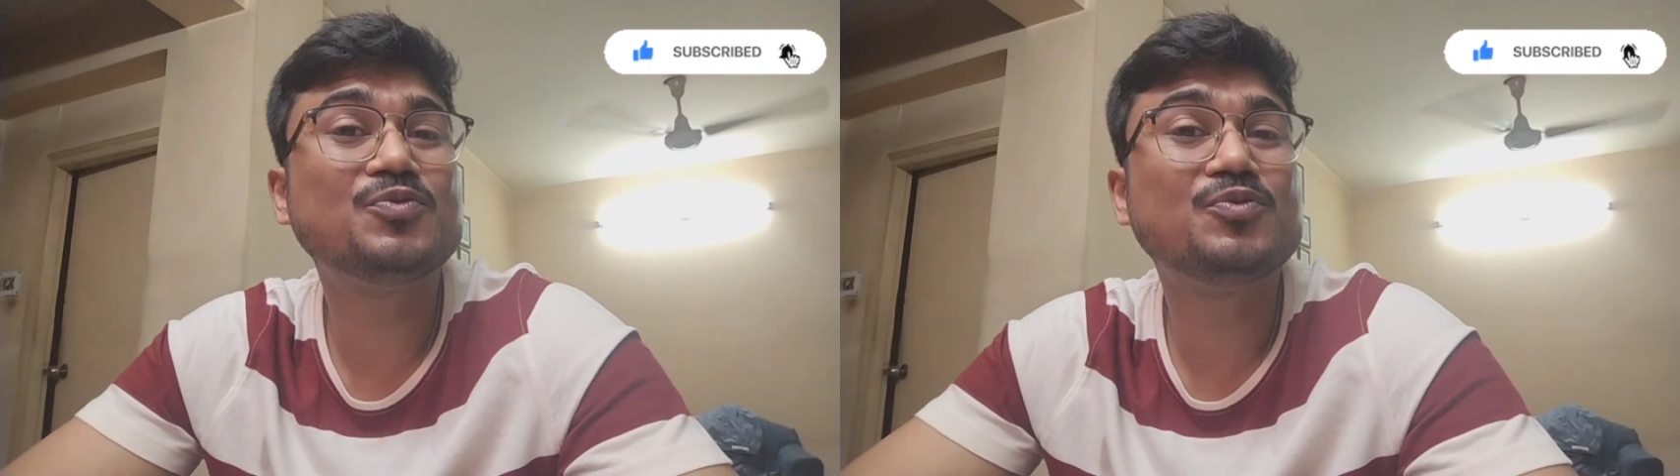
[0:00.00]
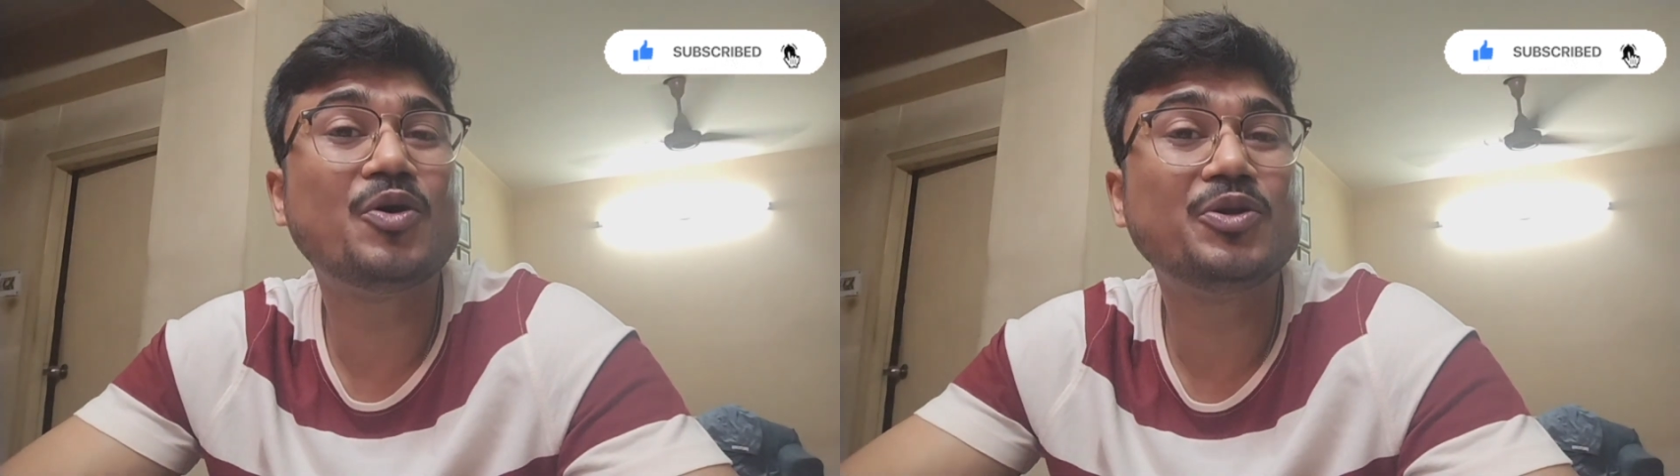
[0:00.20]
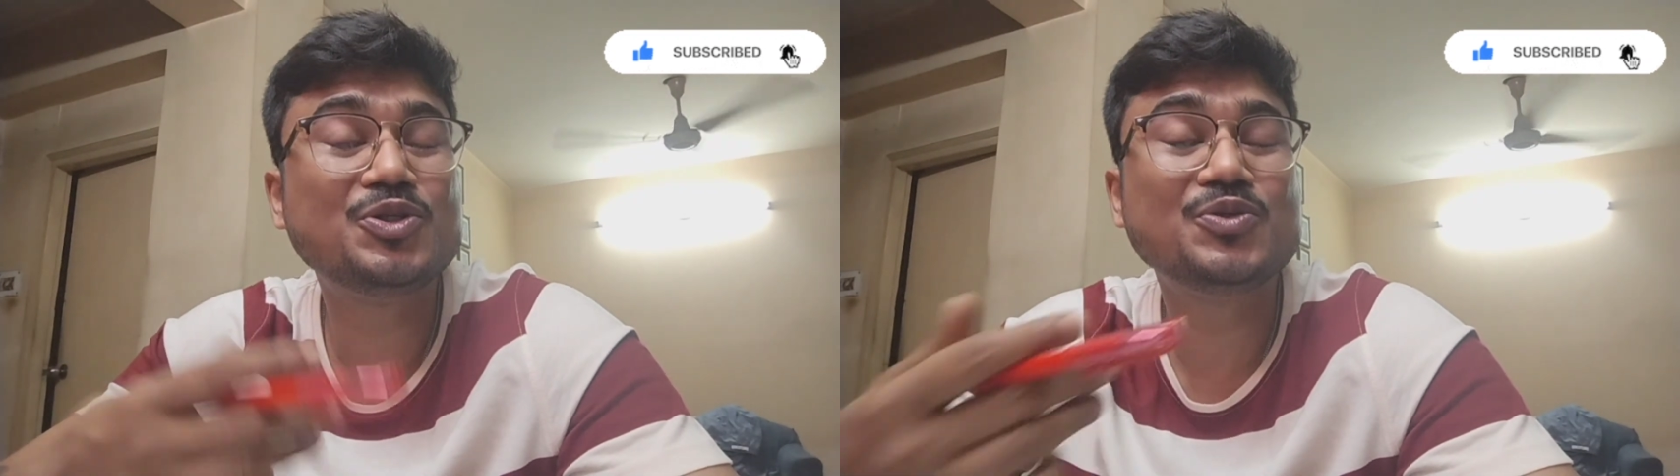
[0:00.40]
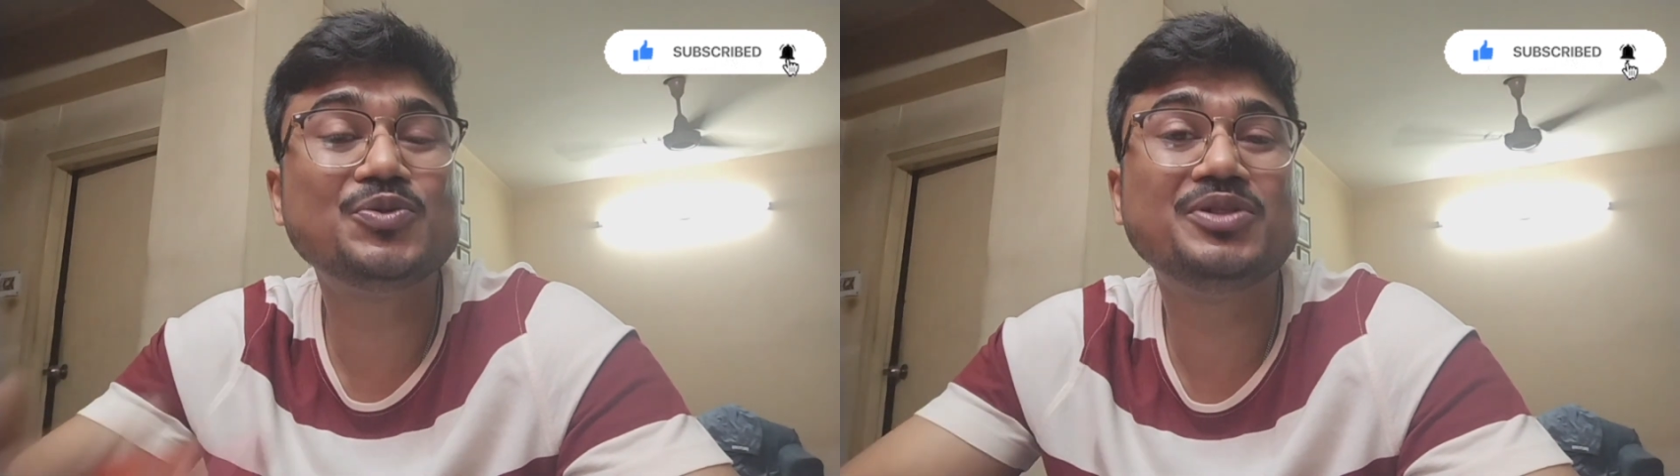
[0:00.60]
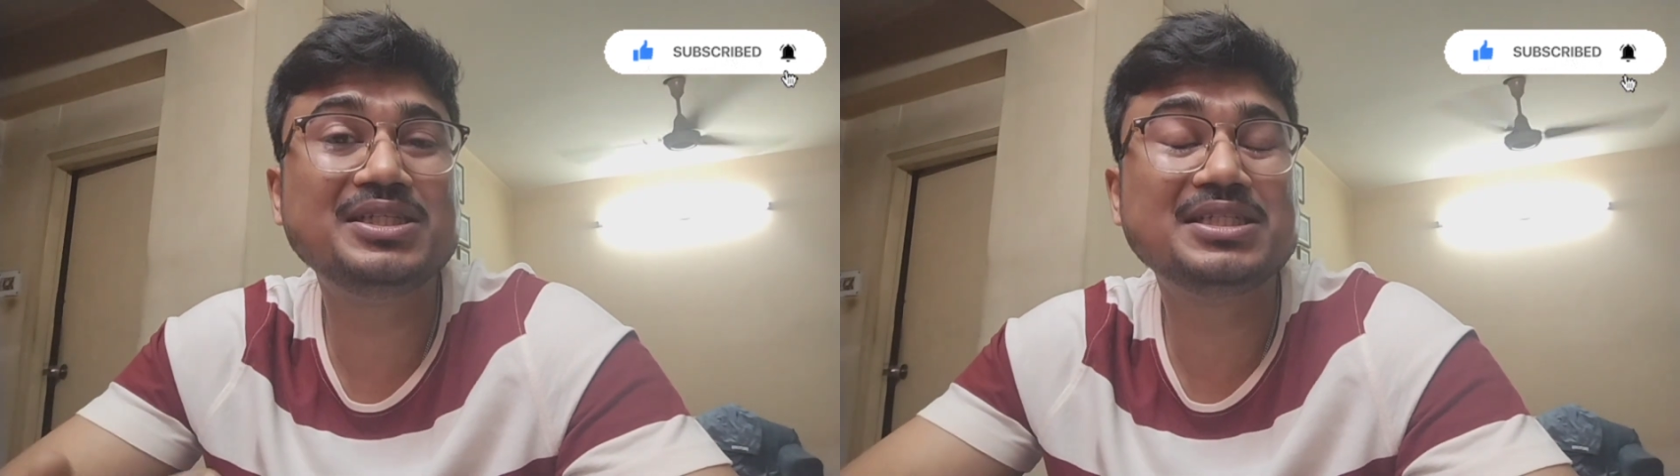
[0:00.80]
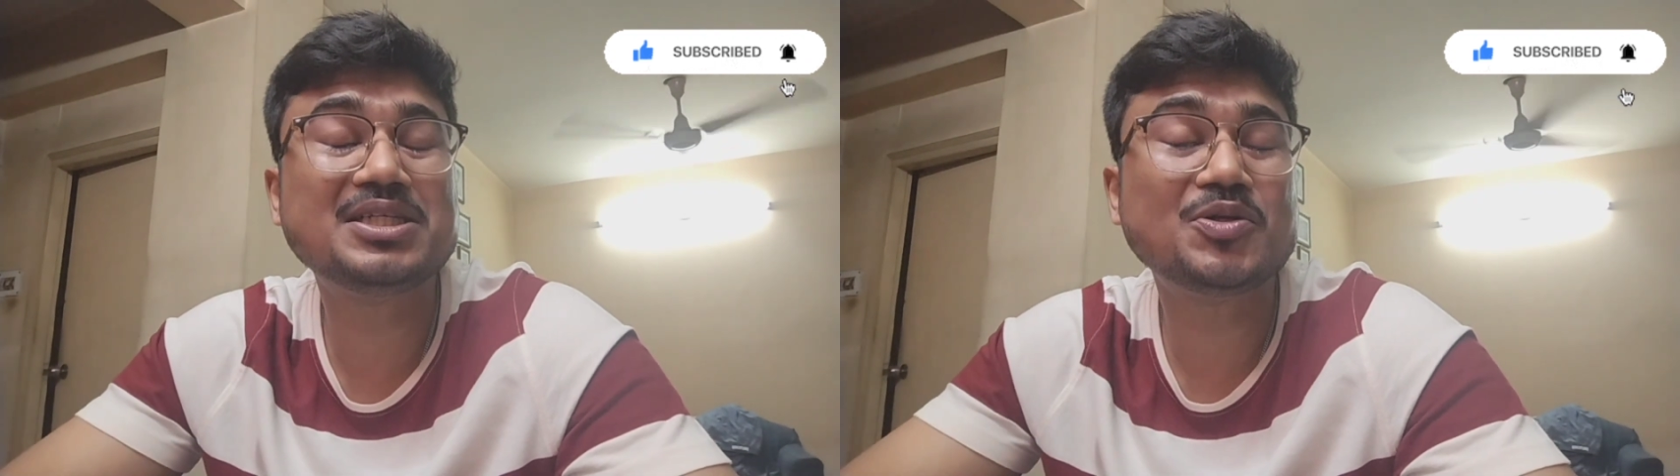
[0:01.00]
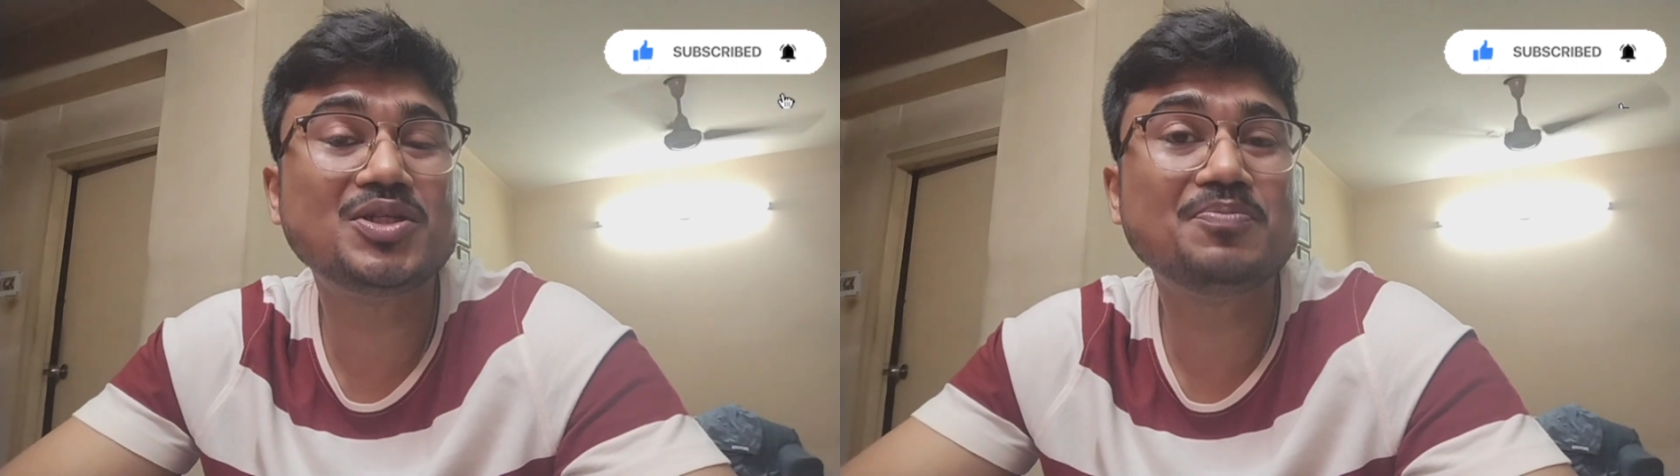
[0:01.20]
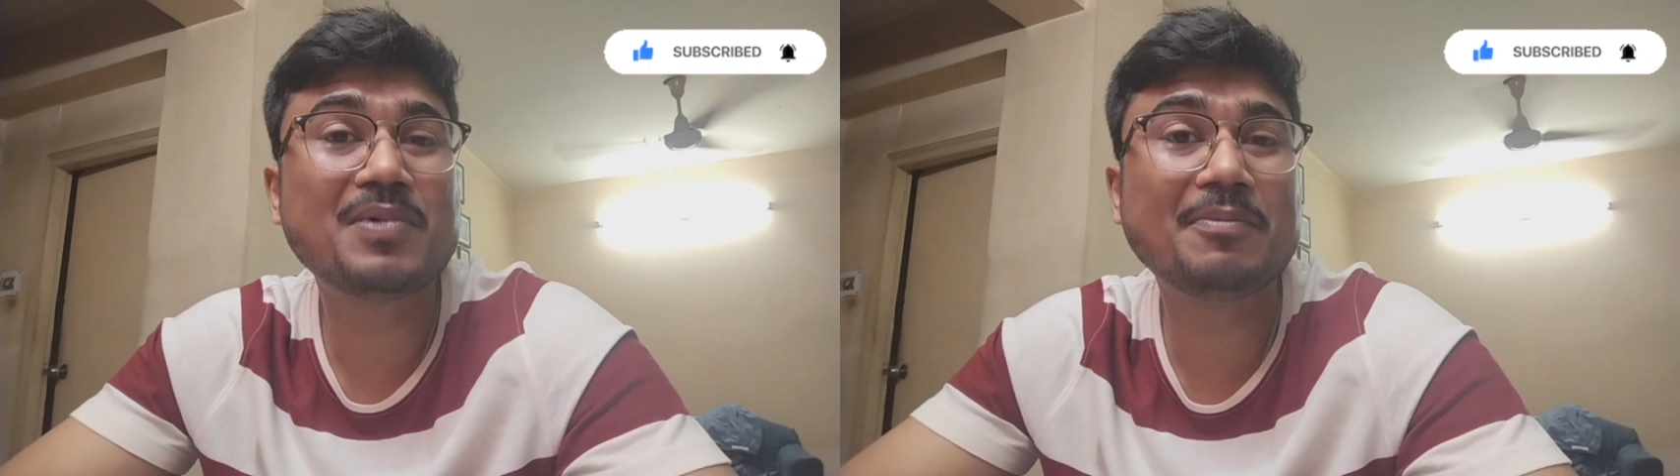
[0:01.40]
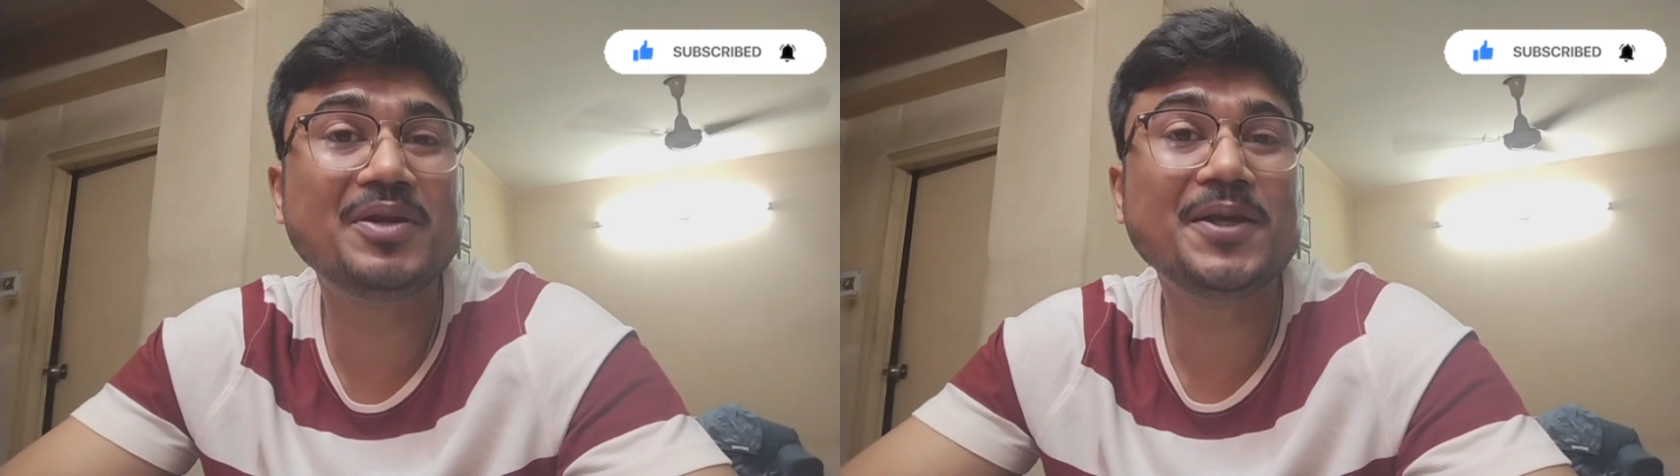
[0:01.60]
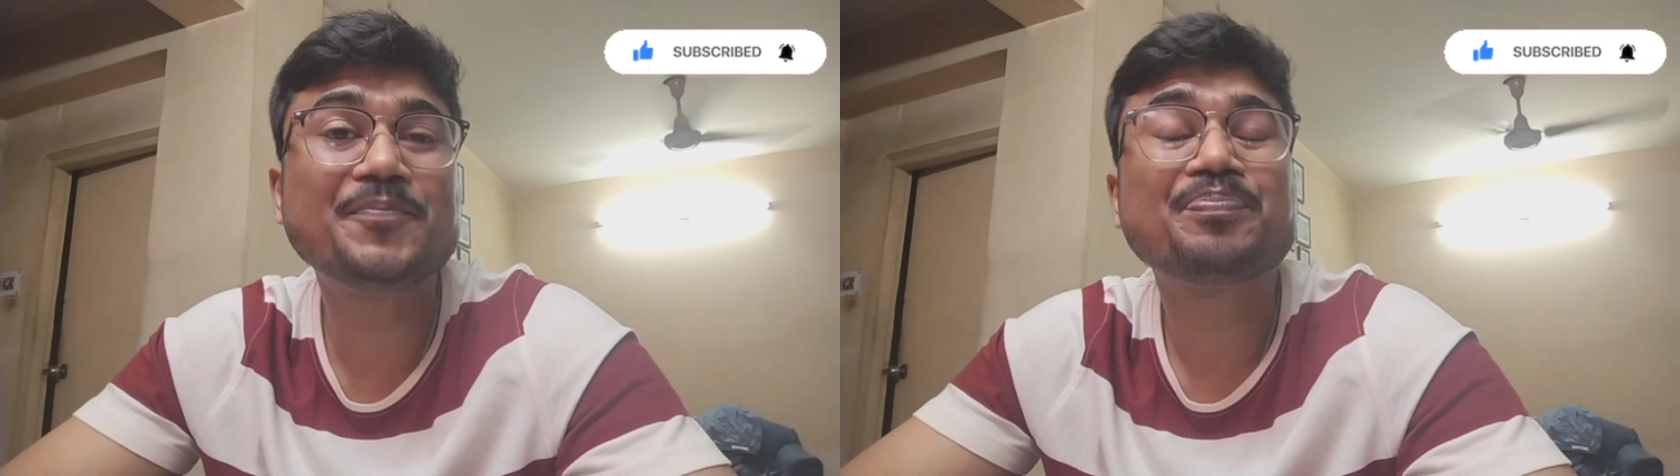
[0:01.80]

want to read it out in public?